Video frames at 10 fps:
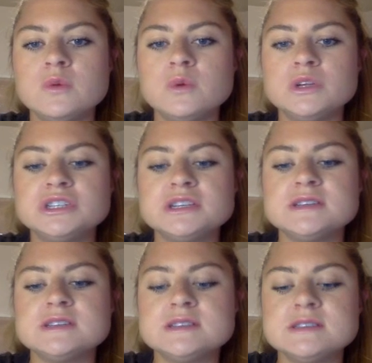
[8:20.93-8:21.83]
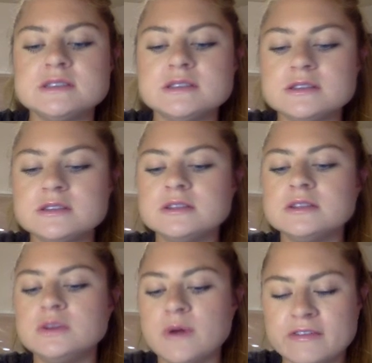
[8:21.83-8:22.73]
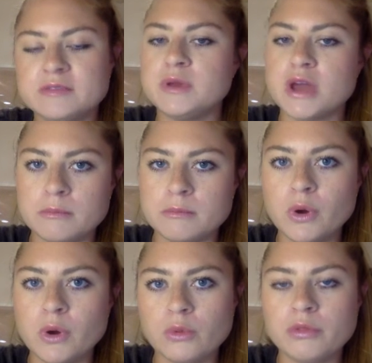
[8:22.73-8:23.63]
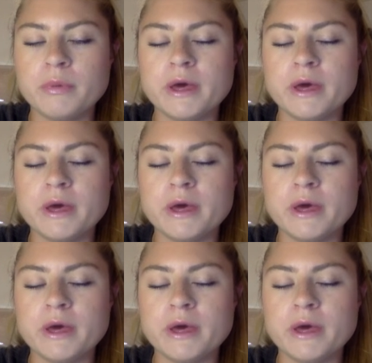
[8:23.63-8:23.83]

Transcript: which is you have to be on both,